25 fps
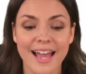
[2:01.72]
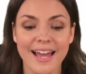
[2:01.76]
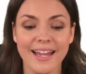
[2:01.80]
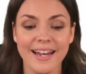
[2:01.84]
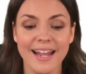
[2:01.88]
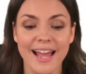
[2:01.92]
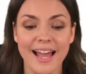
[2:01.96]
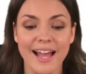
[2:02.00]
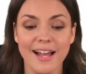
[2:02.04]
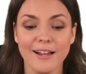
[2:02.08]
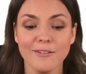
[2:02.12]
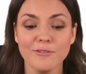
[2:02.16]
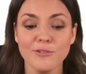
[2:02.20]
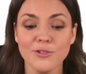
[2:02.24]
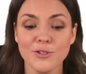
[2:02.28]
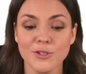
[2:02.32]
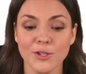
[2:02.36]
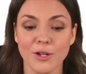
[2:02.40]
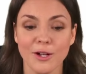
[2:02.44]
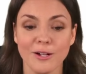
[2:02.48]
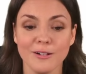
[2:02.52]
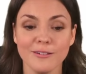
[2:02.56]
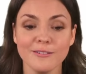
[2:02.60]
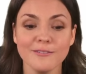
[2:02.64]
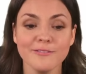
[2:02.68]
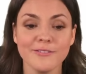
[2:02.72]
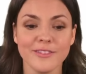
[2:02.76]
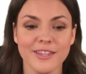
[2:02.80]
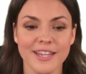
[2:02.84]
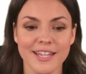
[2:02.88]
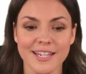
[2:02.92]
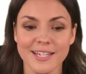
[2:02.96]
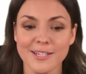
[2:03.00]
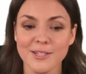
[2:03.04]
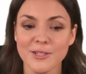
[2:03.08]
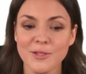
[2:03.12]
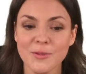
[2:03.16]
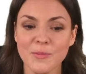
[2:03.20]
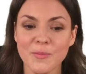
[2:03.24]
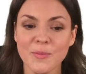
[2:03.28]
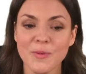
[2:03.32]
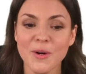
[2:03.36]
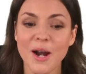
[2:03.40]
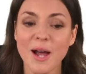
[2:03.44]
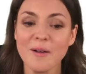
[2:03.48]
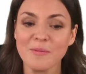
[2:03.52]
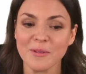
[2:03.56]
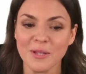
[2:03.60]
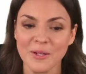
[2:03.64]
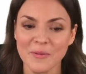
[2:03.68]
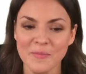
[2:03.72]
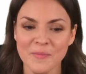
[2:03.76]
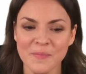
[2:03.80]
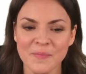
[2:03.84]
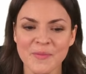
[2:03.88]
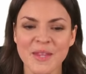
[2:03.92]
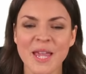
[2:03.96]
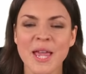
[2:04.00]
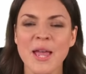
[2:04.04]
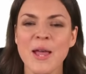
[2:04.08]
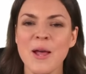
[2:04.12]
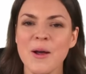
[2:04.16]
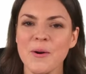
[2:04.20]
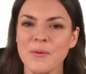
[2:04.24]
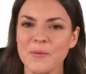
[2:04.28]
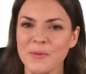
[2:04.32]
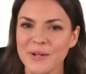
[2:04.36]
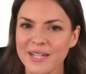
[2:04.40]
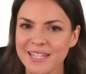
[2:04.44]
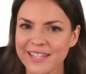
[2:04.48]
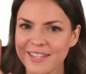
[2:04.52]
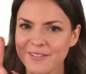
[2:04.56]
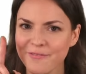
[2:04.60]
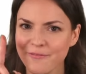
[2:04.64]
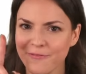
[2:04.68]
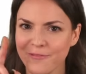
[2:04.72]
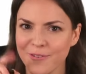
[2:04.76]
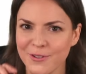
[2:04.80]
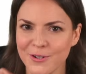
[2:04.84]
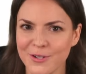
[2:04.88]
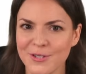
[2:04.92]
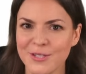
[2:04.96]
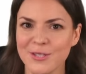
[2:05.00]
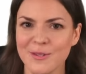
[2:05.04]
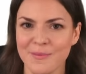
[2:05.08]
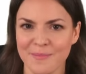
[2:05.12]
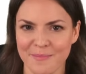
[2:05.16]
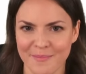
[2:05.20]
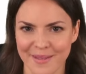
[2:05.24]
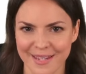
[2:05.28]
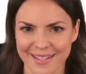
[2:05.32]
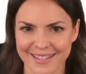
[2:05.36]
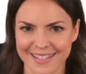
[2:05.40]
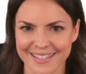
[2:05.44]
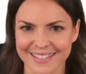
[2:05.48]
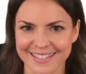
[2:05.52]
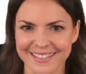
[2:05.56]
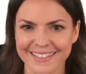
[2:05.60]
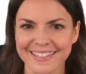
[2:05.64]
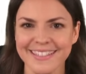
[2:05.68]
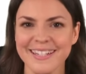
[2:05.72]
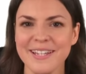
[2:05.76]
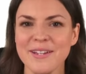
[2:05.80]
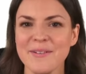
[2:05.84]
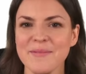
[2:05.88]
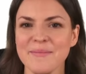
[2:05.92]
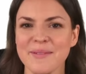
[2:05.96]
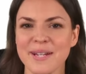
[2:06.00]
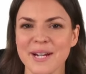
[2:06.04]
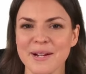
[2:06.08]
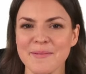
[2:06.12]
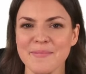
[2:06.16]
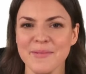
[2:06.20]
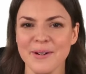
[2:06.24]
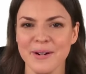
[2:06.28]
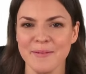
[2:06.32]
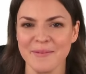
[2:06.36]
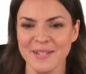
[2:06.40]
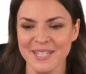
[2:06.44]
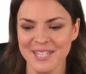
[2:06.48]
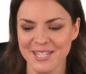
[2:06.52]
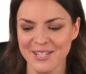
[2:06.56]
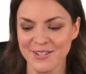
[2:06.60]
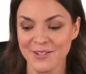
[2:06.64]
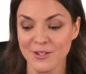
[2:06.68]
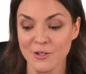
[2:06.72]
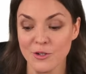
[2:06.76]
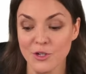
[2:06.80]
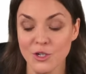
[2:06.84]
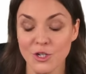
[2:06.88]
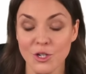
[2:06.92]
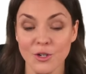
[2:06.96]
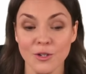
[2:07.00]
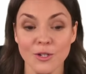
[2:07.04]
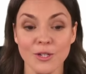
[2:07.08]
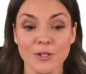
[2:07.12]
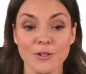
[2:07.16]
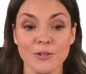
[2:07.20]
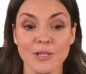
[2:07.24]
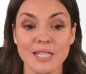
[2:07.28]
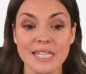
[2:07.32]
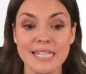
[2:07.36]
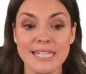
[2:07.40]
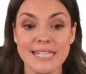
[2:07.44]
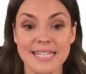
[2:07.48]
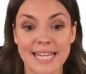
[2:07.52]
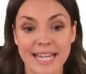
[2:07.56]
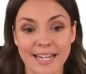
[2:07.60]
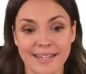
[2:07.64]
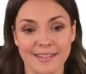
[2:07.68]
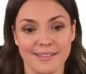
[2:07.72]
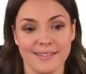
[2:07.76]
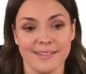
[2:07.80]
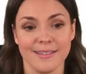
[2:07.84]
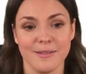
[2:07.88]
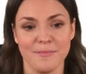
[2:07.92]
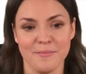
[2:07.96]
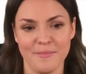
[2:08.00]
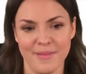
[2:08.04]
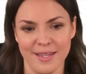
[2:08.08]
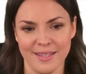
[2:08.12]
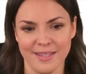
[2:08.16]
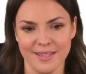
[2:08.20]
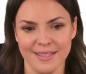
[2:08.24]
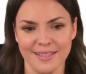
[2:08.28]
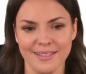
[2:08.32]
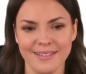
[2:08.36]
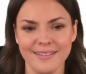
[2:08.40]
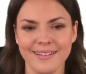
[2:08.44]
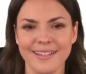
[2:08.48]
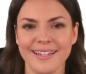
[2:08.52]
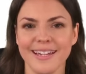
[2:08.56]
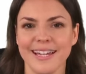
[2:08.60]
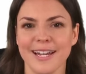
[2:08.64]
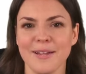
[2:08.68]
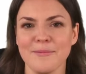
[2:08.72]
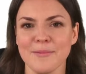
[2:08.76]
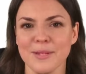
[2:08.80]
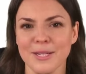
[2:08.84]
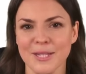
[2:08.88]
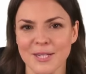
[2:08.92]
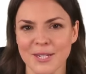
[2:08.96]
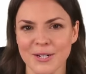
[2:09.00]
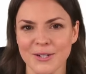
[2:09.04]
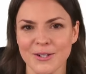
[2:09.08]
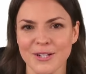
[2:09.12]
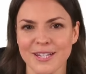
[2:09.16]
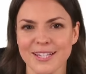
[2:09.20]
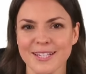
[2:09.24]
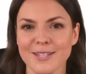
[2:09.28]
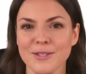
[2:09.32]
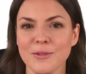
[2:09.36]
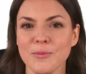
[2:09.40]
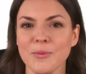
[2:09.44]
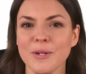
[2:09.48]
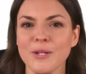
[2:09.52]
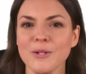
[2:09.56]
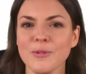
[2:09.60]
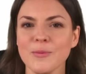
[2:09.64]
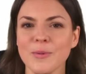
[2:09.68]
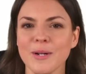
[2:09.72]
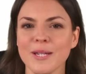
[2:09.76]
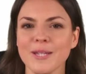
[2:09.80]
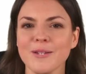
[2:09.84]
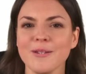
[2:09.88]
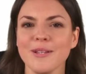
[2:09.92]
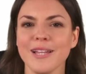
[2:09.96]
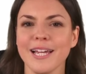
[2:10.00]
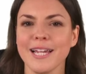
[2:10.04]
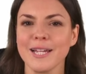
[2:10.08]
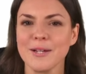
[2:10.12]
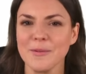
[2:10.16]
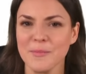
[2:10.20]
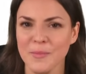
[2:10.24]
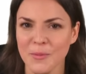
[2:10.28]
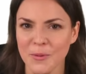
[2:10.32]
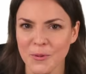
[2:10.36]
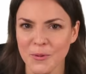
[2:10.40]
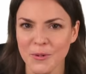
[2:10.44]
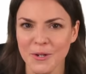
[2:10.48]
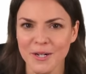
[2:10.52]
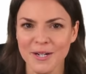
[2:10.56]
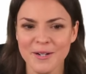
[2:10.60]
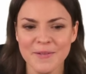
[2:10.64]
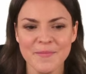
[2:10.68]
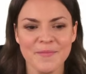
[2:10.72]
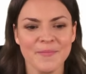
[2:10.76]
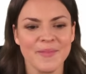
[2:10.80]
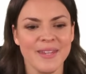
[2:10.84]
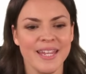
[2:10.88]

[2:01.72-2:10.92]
and have solved this problem with the first method, but I promised you to show you a second method, and I'm curious which one you like more.